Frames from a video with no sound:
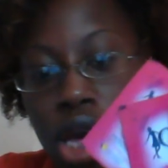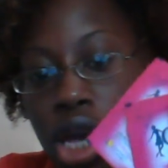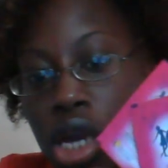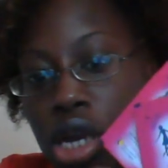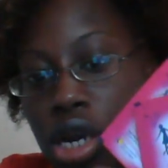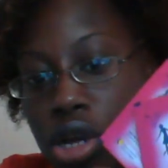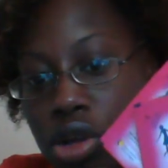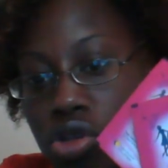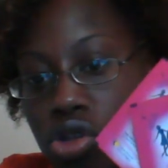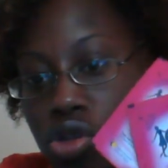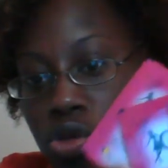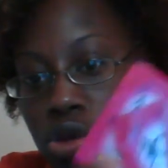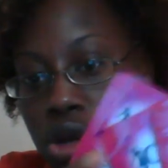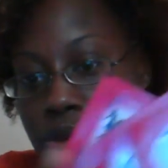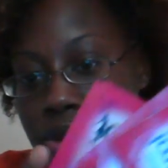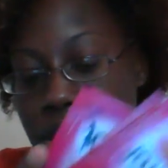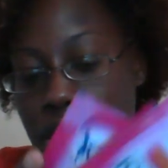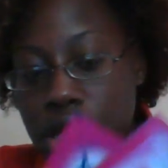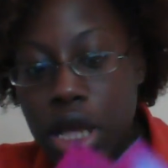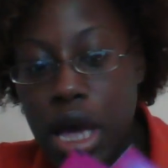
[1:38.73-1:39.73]
And there's 3
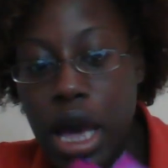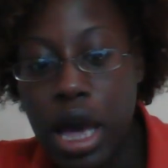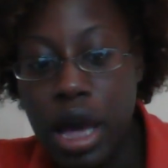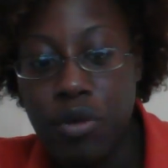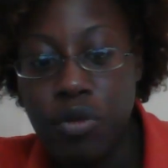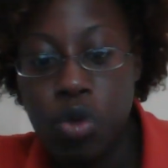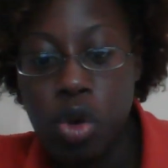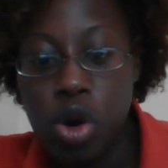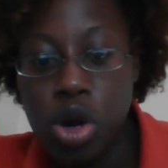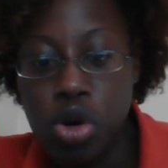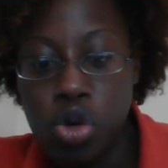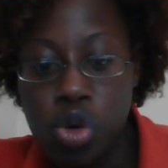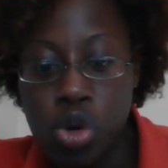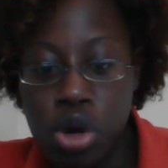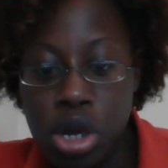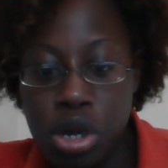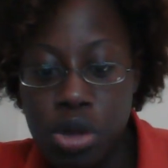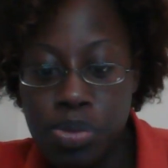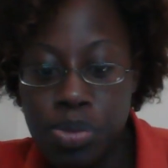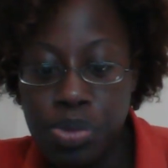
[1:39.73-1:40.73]
because I have 1
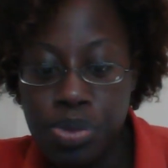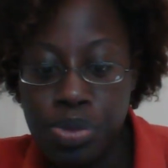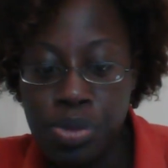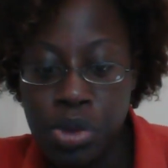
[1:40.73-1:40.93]
on,